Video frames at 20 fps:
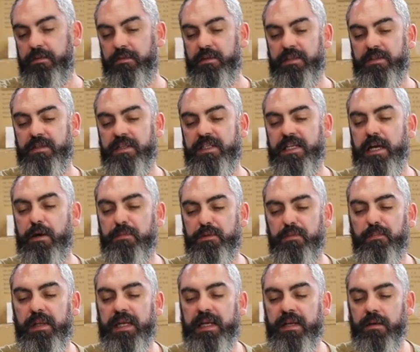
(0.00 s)
This helps
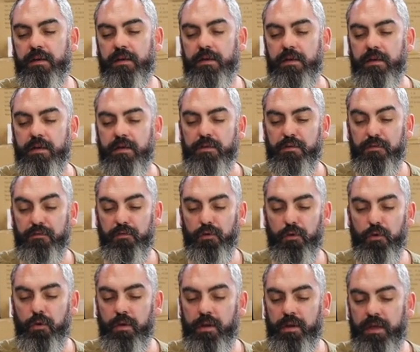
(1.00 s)
blend the
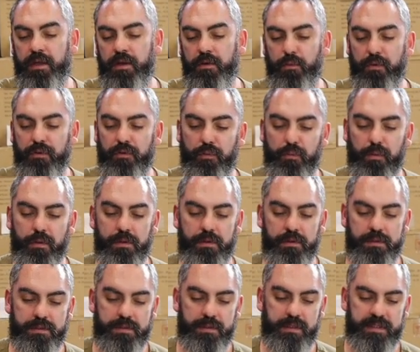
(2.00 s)
floor in with the
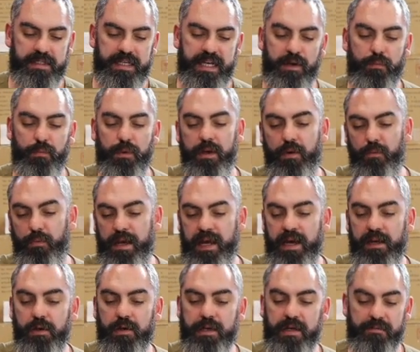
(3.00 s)
walls, because again we
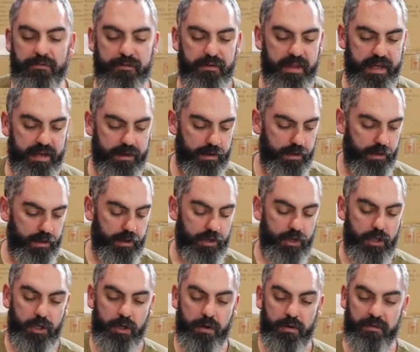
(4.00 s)
are looking for that
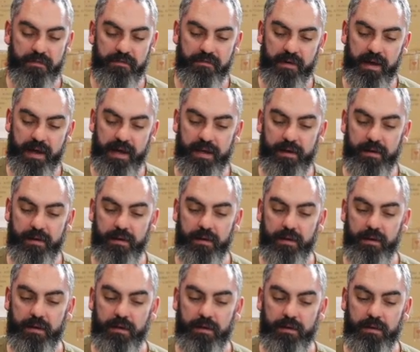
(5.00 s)
unified
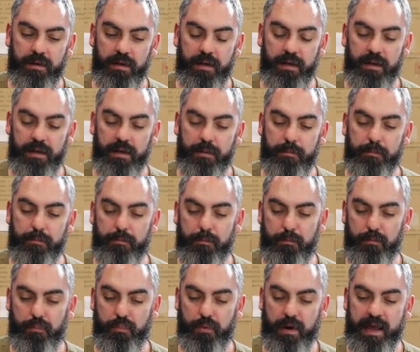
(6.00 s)

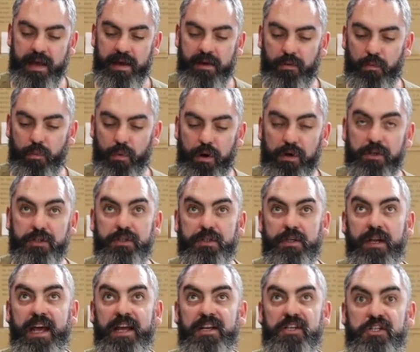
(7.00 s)
brown
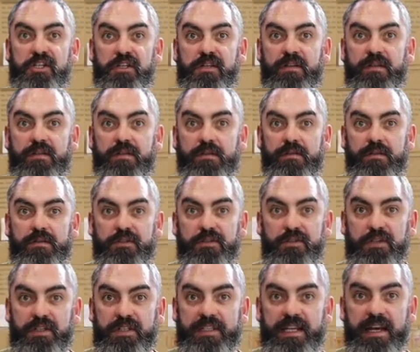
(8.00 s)
washed ancient
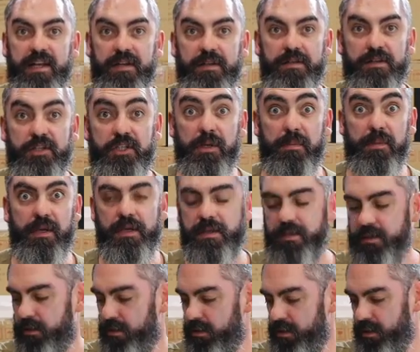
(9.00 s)
sort of township here,
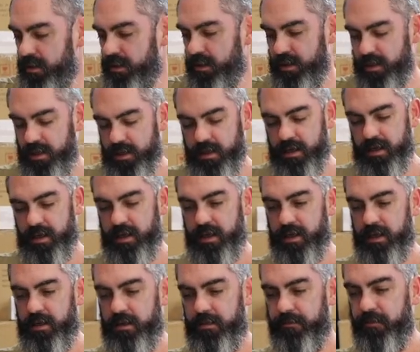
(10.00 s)
so
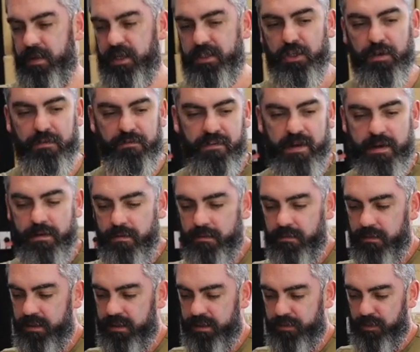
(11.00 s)
it's good fun.
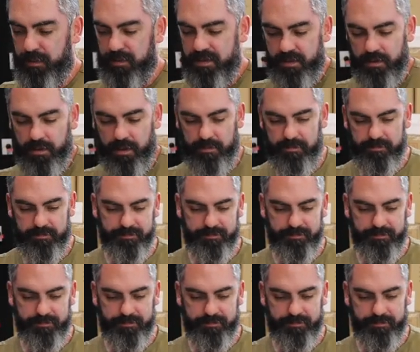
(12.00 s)
Let's rip into it.